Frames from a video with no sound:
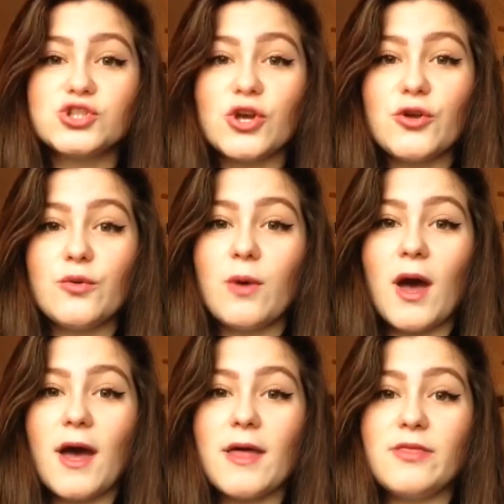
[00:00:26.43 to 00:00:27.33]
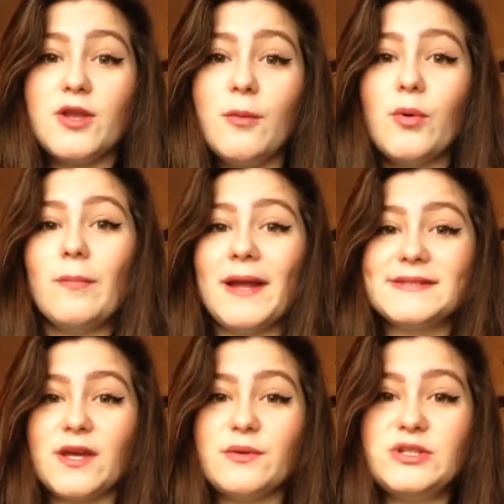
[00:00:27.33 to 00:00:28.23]
So uh, the number one
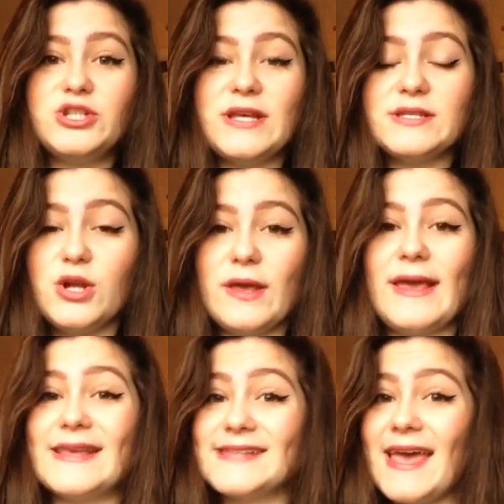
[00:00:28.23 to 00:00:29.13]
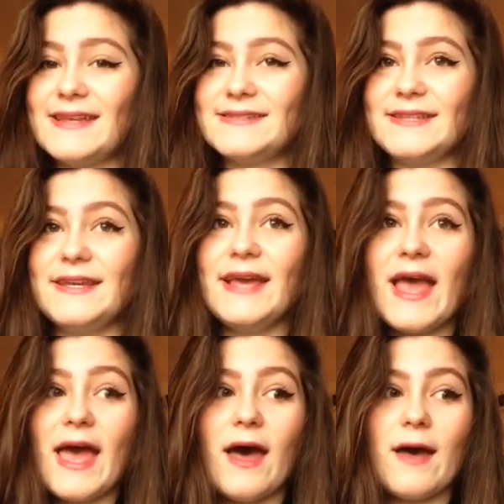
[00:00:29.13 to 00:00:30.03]
place I would suggest looking is Etsy
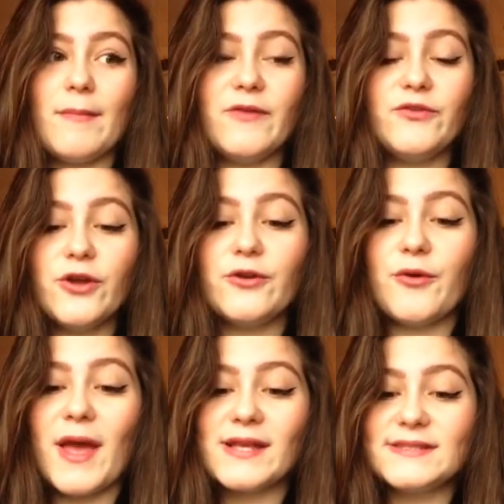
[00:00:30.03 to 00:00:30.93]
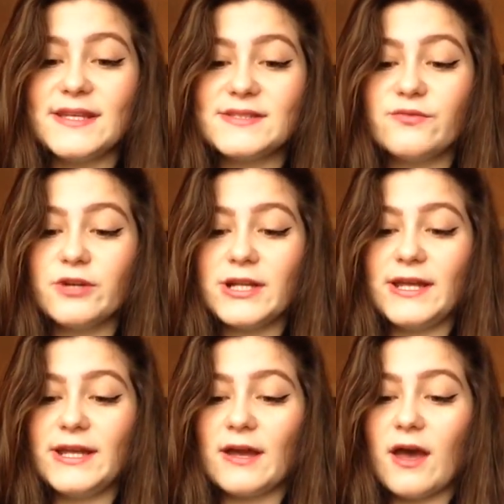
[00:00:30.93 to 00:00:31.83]
um, if you don't know, Etsy is a
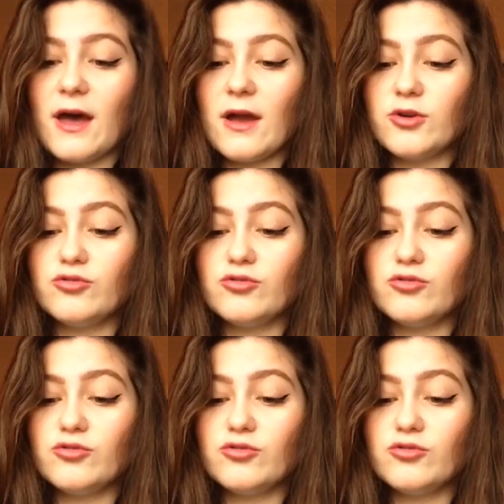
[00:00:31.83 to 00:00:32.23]
really uh,